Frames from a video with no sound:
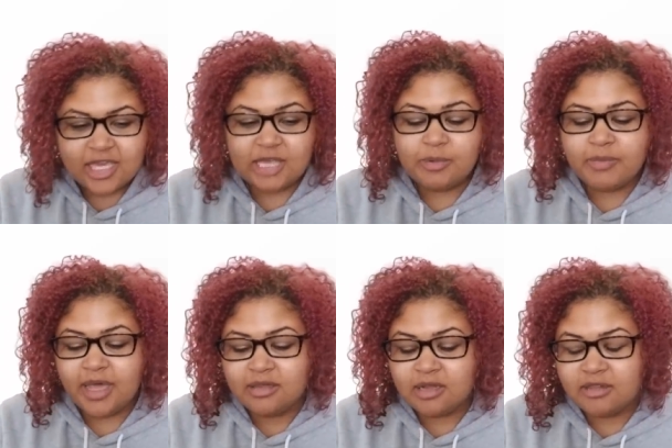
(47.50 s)
Keep in
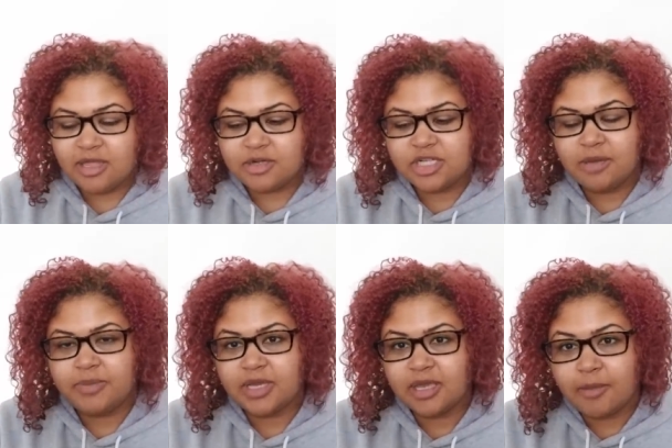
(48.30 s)
mind, the energy I'm
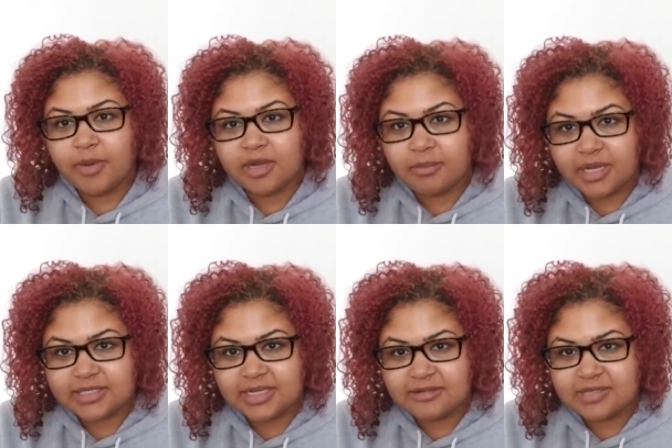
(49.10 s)
picking up on in
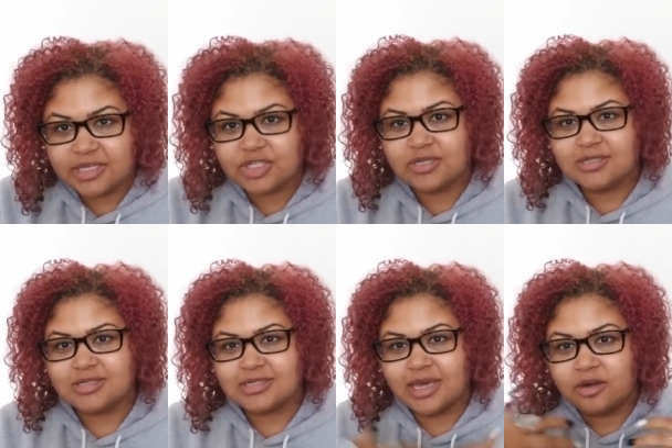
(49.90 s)
meditative sessions
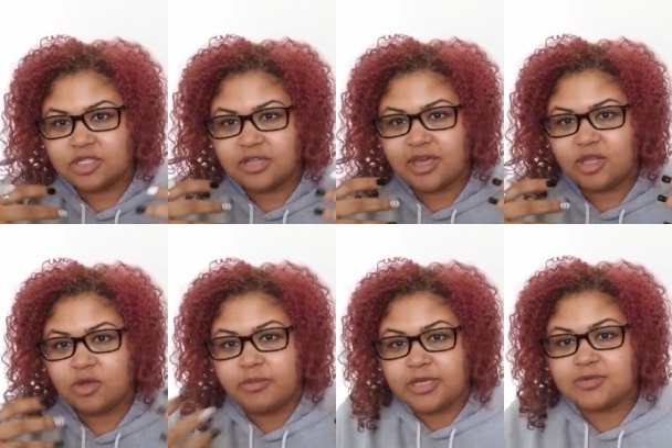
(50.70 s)
is energy that you
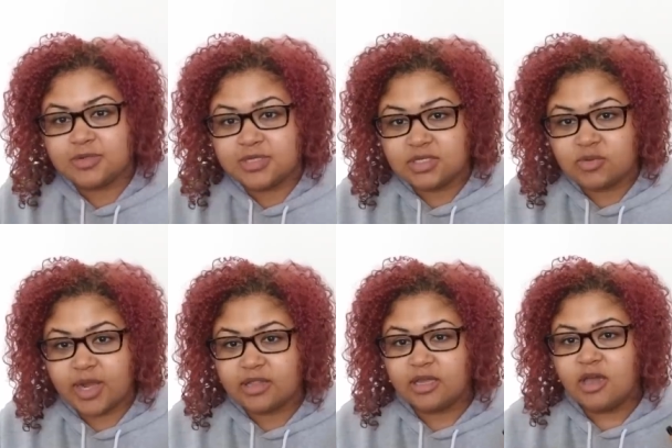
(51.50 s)
could be experiencing
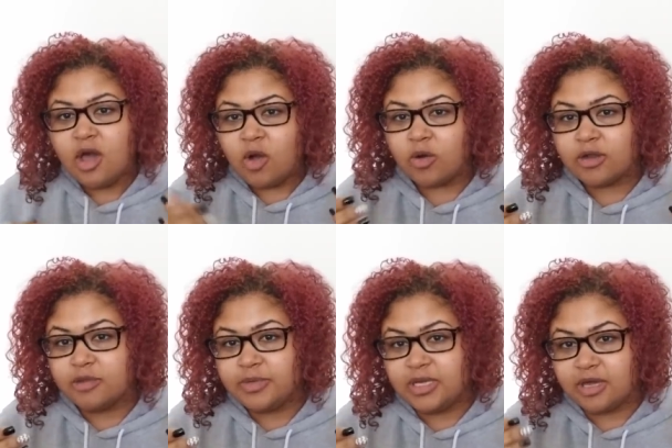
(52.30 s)
directly, or it
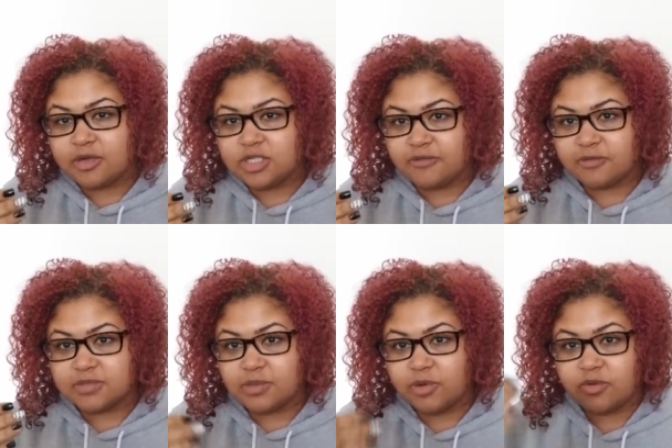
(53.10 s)
could be energy from
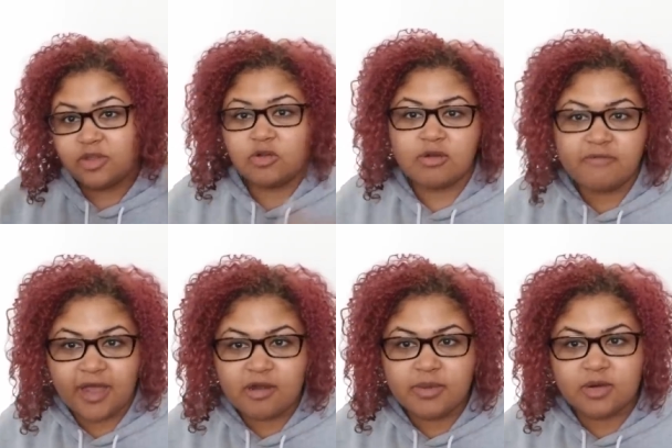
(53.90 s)
someone within your
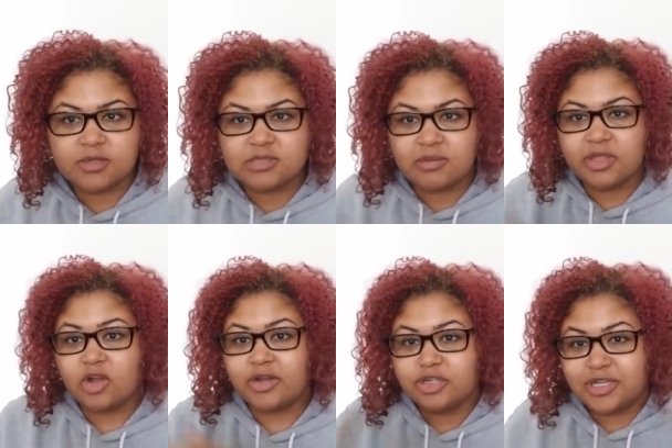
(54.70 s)
environment or someone that
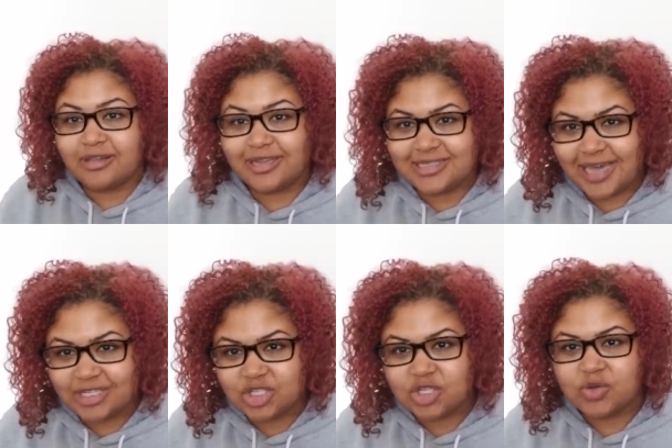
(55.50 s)
you're energetically
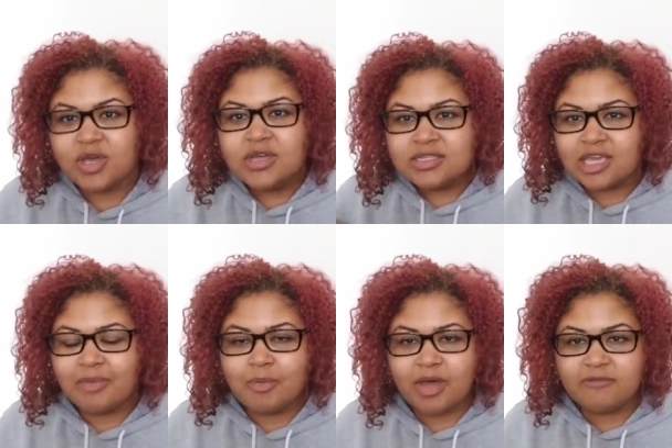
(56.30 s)
attached to. So
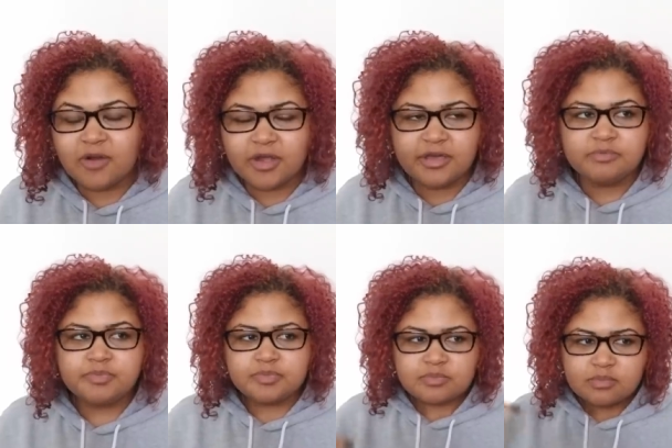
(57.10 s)
keep in mind, Virgo,
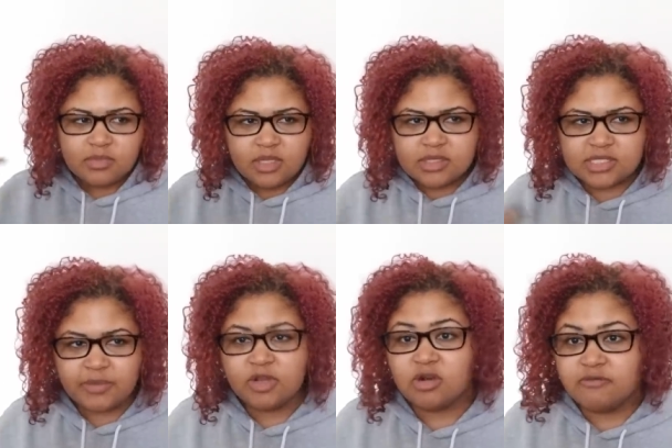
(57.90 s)

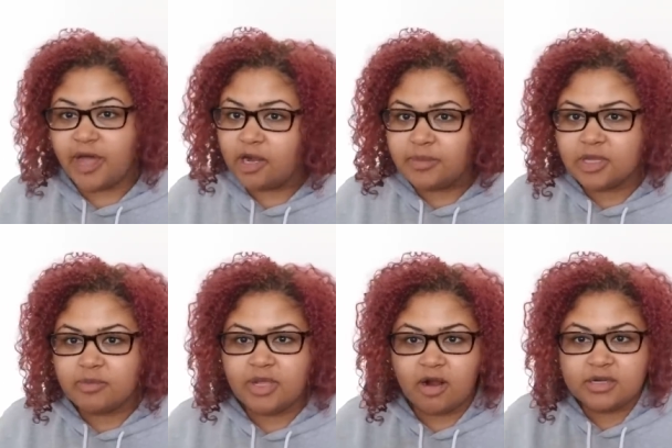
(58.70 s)
someone in your environment
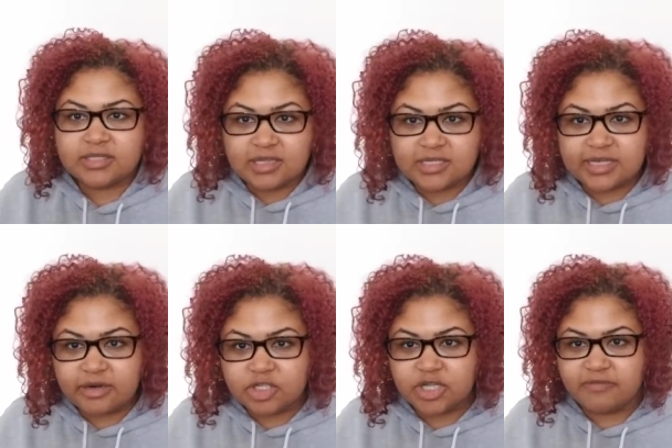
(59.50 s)
could be harnessing this
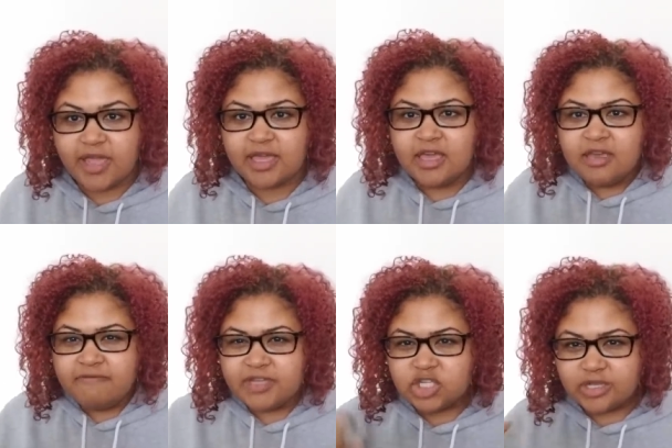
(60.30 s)
energy of like
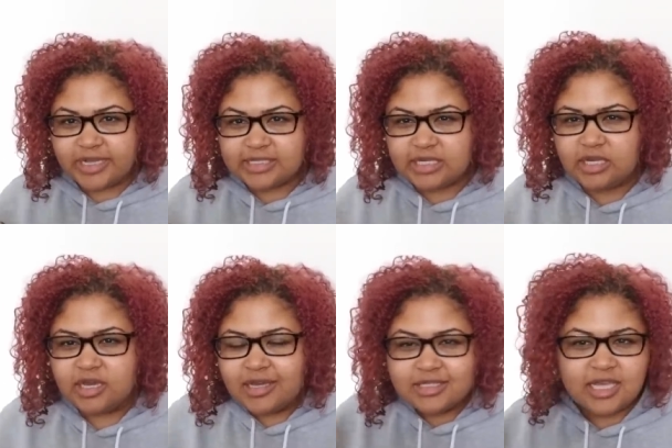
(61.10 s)
vigilante
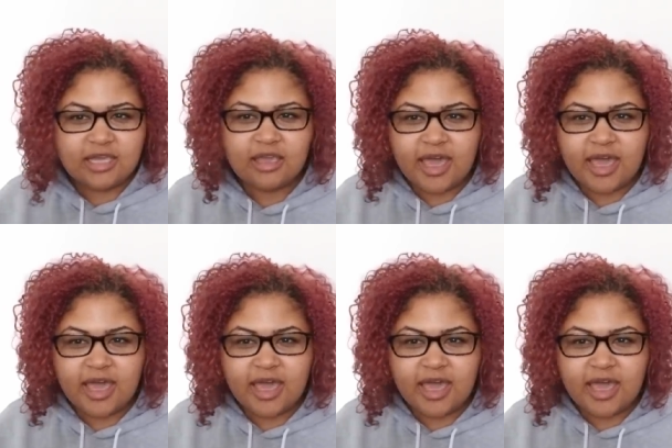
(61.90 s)
taking